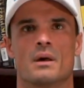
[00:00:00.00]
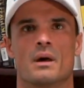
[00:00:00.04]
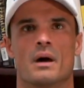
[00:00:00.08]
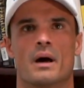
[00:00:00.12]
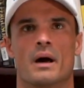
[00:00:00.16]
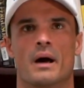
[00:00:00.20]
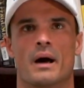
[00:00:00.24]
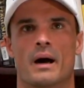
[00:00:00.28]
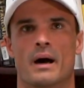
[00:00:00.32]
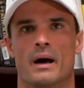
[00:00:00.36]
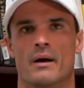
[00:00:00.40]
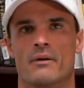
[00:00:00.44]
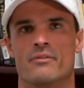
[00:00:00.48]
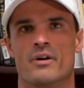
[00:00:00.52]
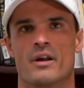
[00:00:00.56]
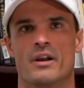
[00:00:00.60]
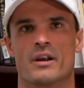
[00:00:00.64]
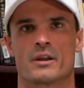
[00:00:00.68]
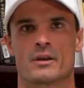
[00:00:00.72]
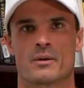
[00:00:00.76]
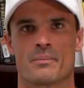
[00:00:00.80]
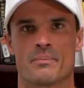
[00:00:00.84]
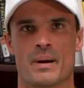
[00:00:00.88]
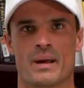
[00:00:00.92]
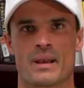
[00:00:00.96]

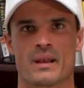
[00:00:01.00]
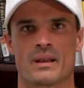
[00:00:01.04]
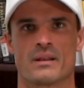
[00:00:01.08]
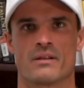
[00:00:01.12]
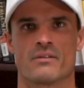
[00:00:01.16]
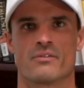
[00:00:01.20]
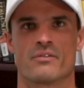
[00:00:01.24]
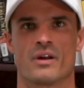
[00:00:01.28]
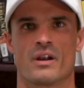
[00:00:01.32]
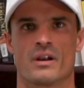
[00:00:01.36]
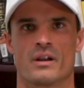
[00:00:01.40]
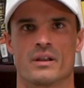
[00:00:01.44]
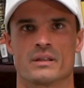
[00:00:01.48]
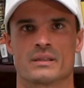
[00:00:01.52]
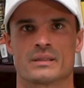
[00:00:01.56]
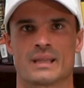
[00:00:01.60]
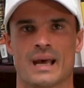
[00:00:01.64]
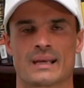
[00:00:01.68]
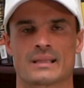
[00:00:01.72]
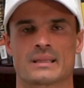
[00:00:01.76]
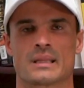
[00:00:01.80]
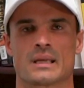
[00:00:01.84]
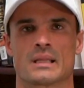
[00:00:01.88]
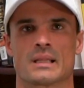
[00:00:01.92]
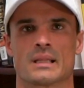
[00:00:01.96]
Very competitive, very
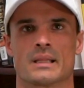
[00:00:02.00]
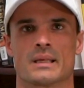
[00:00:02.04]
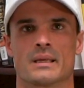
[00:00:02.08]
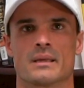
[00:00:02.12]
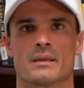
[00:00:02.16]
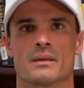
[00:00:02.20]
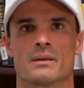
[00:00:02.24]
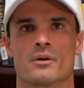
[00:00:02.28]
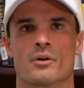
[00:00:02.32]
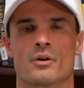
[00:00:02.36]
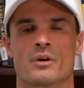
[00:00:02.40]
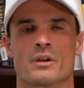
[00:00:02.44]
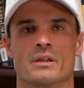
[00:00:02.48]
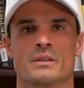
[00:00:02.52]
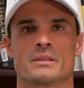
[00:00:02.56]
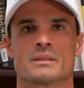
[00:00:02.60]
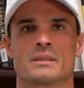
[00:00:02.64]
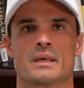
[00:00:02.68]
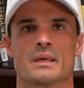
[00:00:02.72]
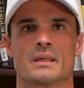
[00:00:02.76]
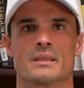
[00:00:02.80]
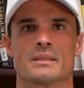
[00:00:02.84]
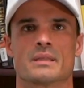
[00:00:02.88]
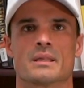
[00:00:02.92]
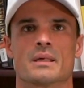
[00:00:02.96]
tactically
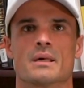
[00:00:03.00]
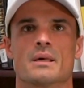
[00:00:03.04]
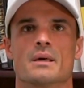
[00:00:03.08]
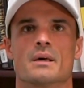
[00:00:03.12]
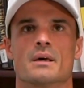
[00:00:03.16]
oriented.